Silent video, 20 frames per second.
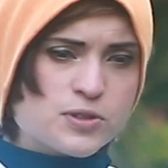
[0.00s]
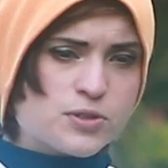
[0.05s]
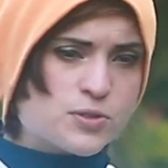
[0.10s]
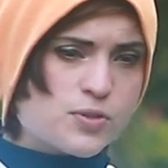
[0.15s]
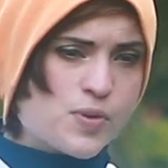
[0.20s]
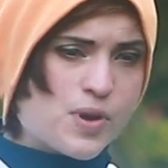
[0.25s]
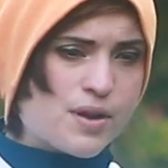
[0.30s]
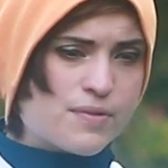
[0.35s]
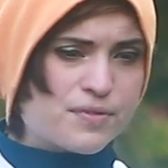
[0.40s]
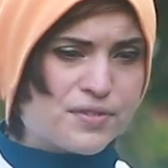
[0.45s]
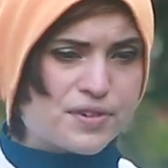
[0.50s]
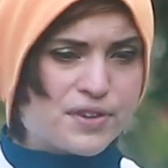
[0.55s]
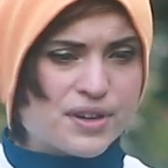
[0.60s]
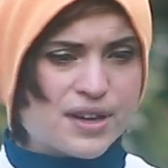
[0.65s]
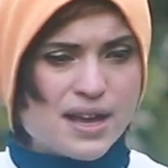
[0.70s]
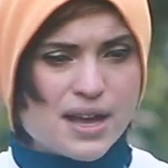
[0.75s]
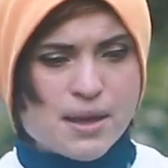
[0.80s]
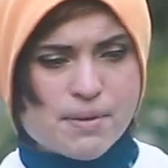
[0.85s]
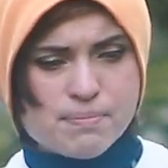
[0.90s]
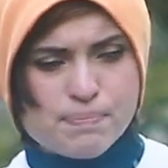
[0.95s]
whatsoever,
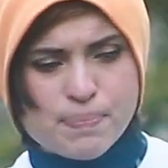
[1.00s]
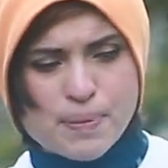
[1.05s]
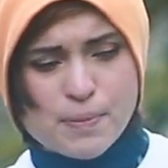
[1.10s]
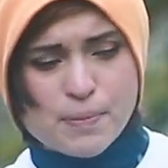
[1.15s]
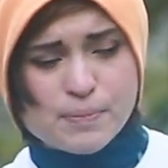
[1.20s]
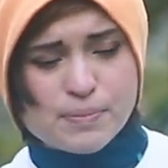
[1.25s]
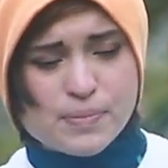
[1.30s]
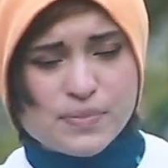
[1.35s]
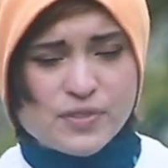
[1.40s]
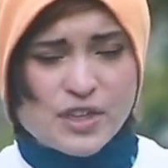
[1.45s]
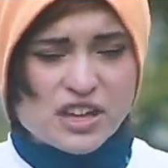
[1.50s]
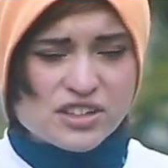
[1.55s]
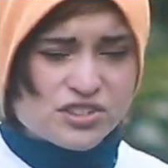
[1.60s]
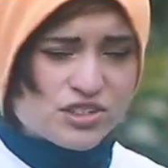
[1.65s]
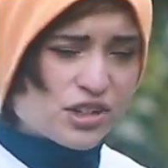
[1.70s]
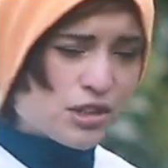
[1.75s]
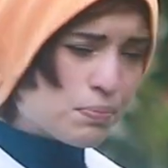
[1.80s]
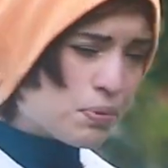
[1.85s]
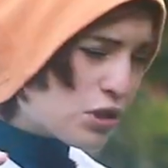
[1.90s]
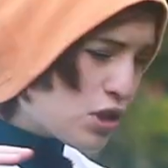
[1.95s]
that
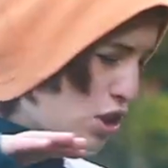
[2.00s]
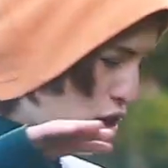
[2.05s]
chick be